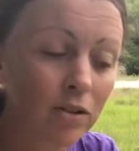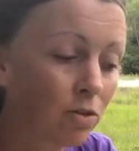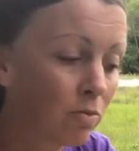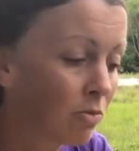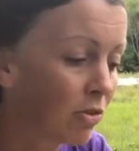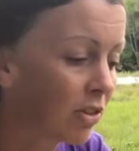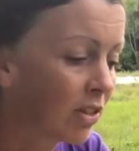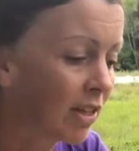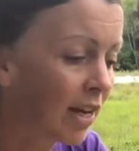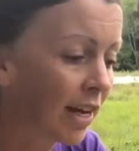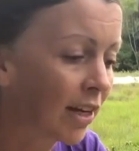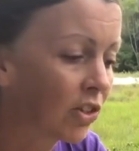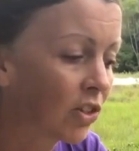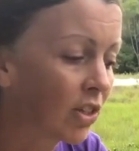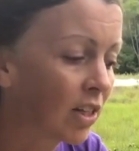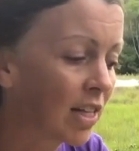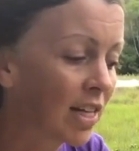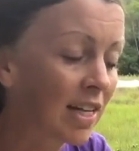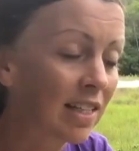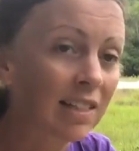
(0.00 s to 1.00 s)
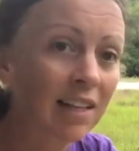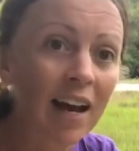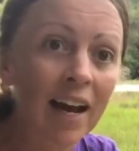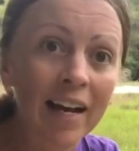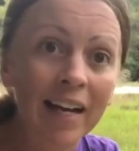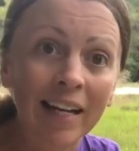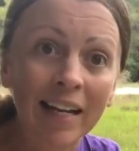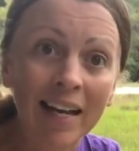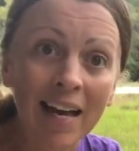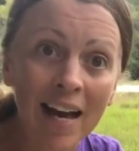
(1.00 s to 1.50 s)
numerous actually. It's
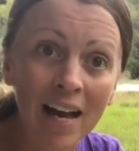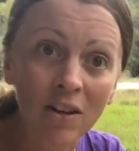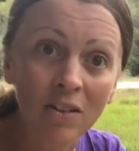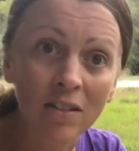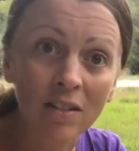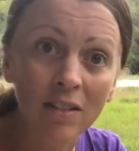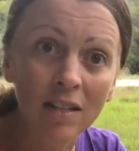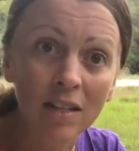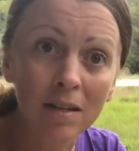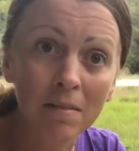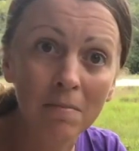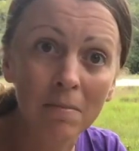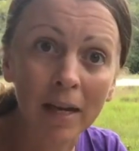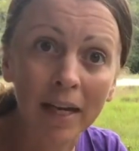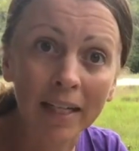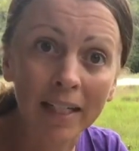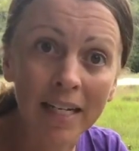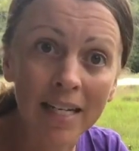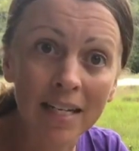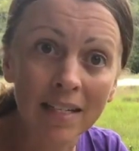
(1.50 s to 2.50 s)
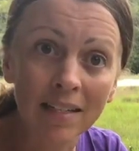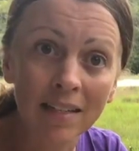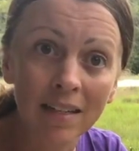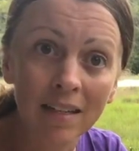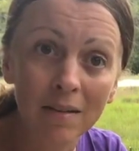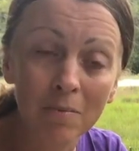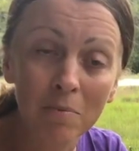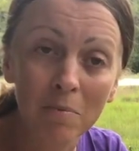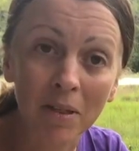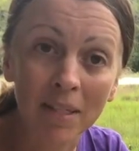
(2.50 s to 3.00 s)
high in calcium,
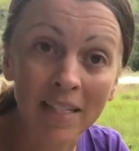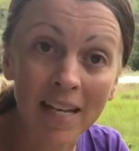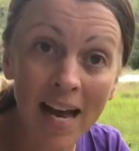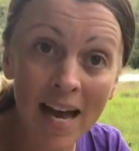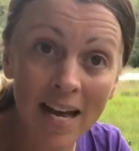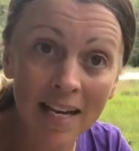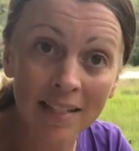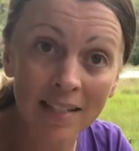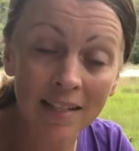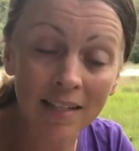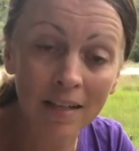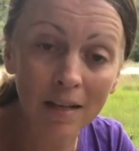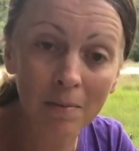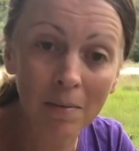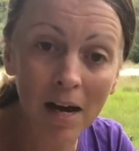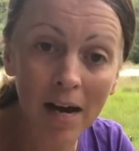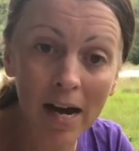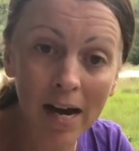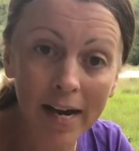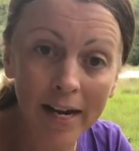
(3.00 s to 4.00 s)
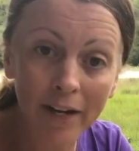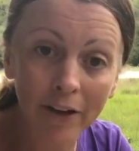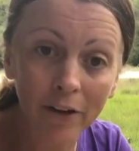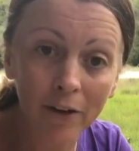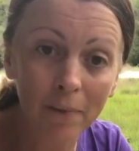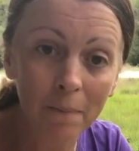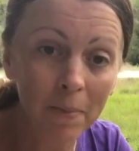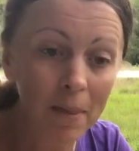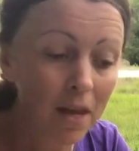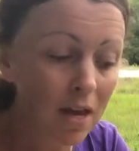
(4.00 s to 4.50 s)
magnesium, potassium,
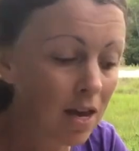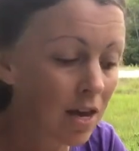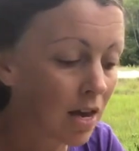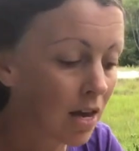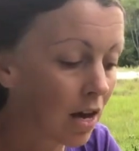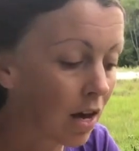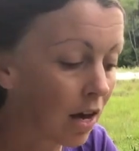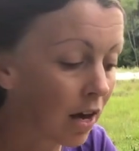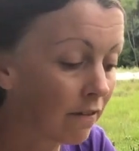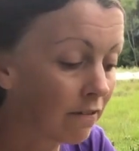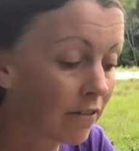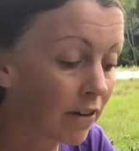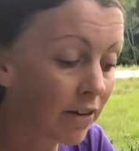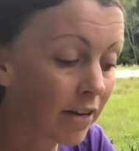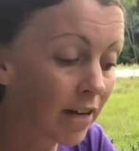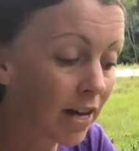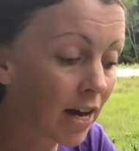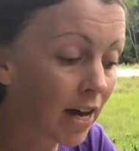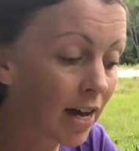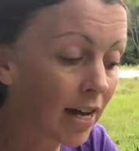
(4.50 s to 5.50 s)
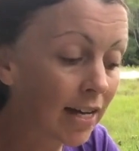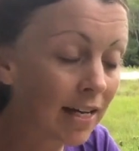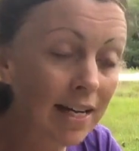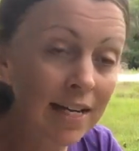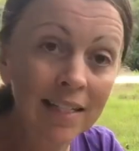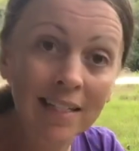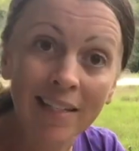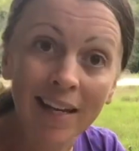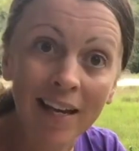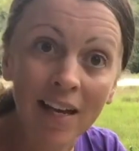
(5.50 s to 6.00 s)
iron. Very high in
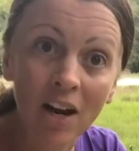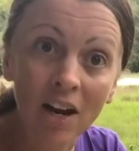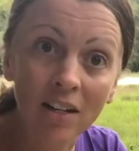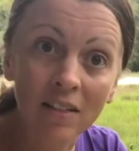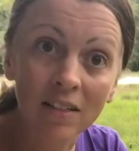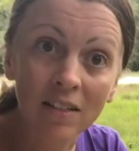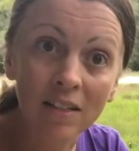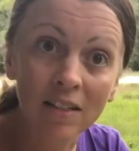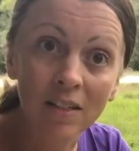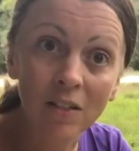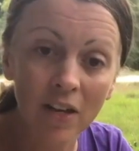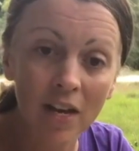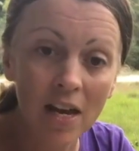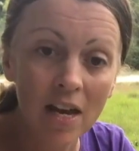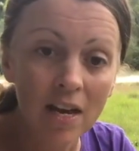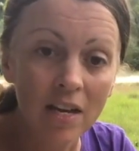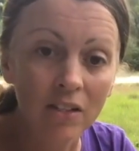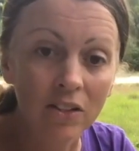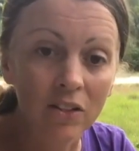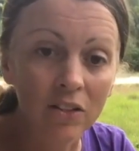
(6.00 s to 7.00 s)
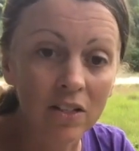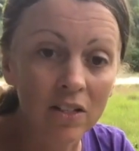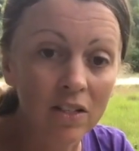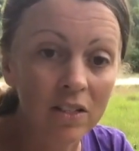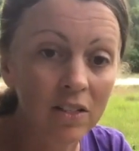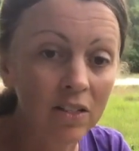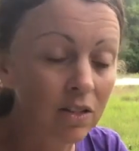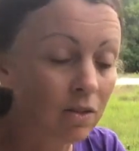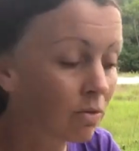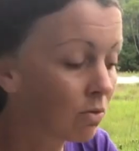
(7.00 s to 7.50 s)
antioxidants, so
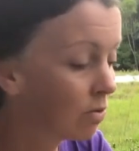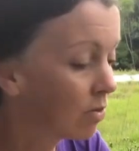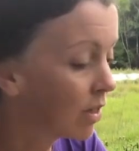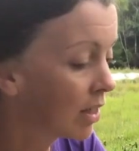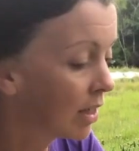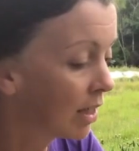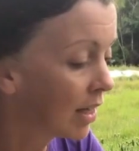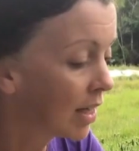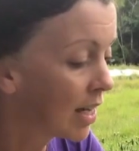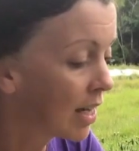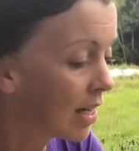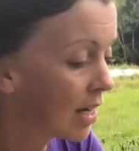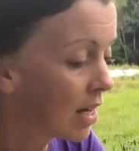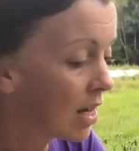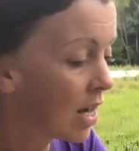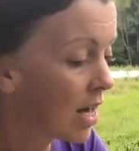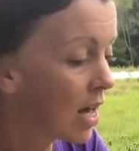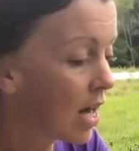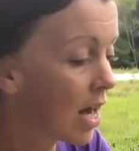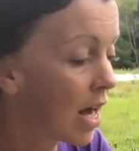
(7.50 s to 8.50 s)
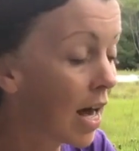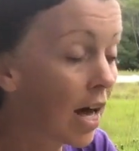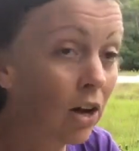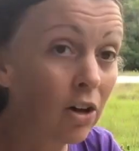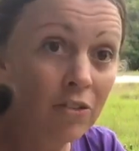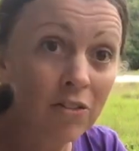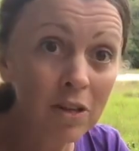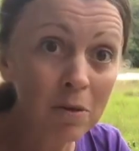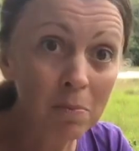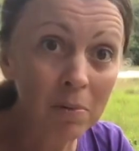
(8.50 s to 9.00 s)
this is a really
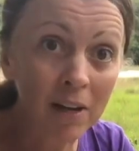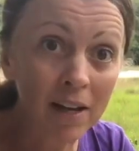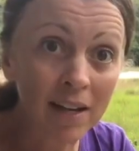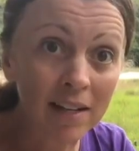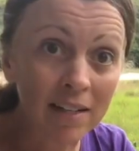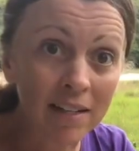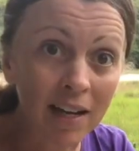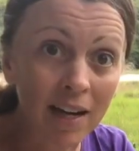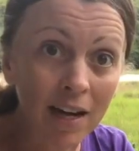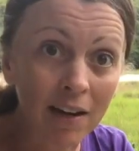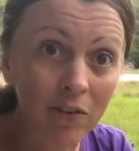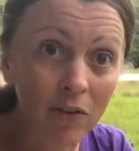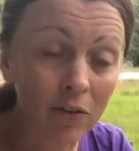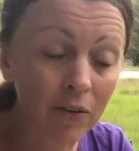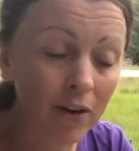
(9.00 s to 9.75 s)
healthy plant to have